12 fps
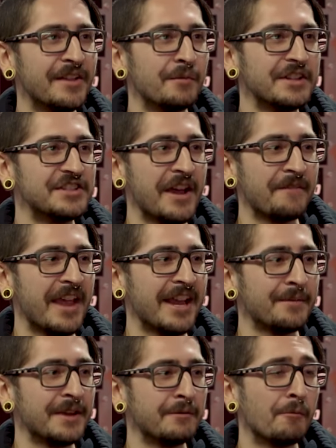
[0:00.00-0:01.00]
them with Jeff
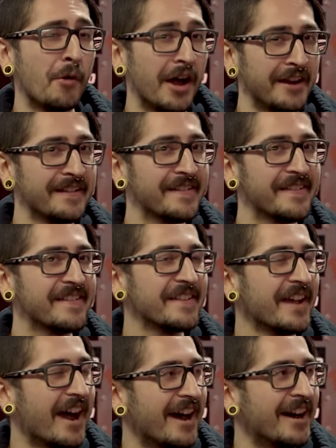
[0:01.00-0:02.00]
Hanneman once,
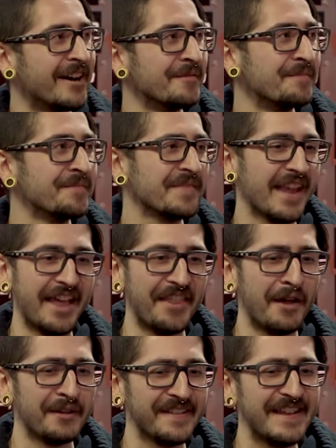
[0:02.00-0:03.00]
and
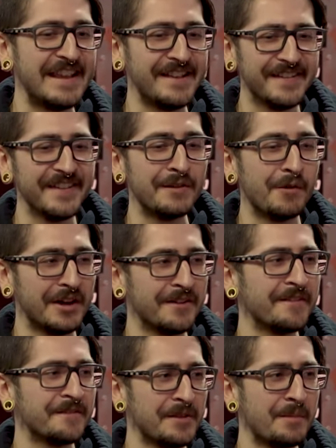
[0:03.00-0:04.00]
that was easily one
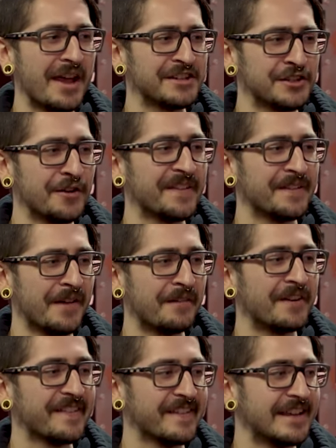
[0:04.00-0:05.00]
of the best shows I've
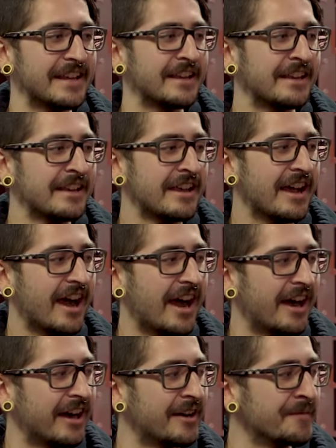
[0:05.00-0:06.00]
ever seen.
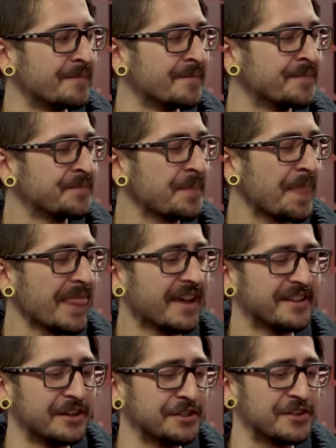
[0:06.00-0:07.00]

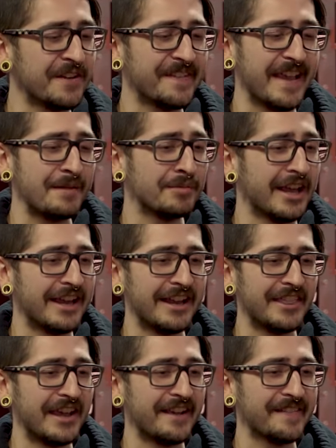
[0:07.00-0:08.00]
Dillinger Escape Plan, I
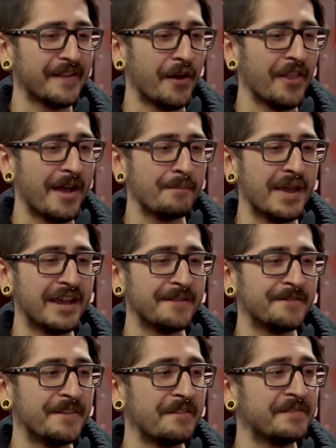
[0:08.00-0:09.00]
think I saw that band
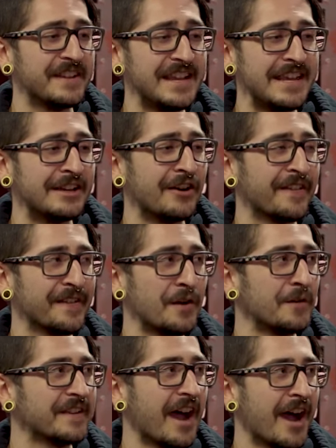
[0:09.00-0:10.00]
15 or so
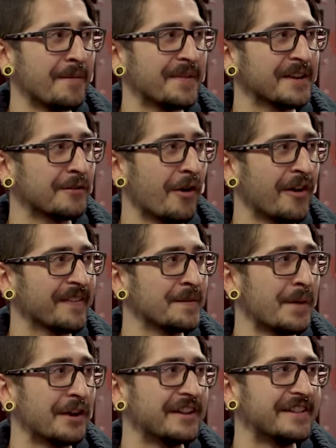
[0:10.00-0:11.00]
times across about a